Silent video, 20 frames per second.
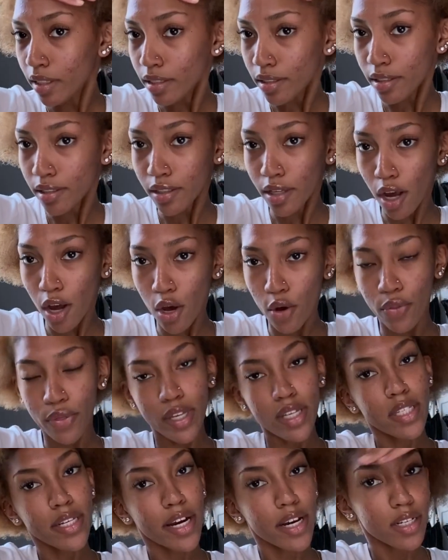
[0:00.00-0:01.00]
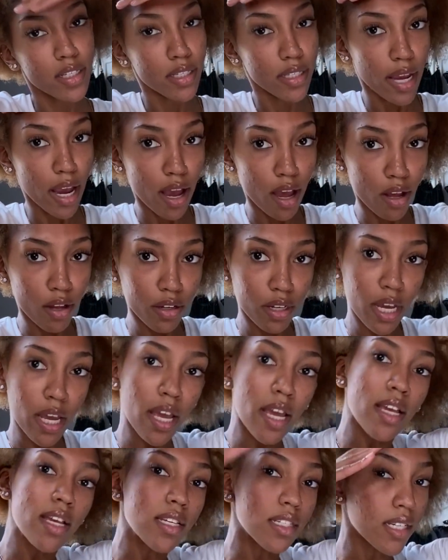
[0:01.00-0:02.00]
So this hairstyle
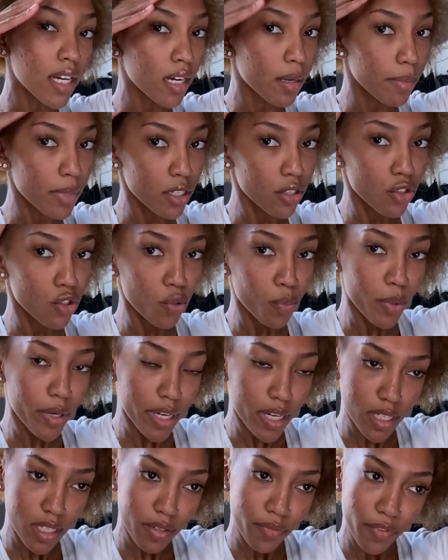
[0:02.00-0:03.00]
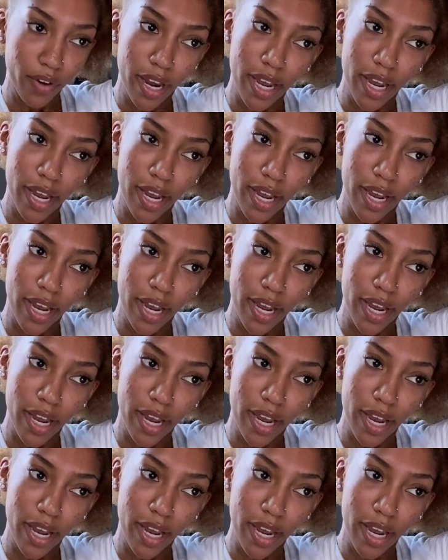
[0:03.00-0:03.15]
is gonna be super easy for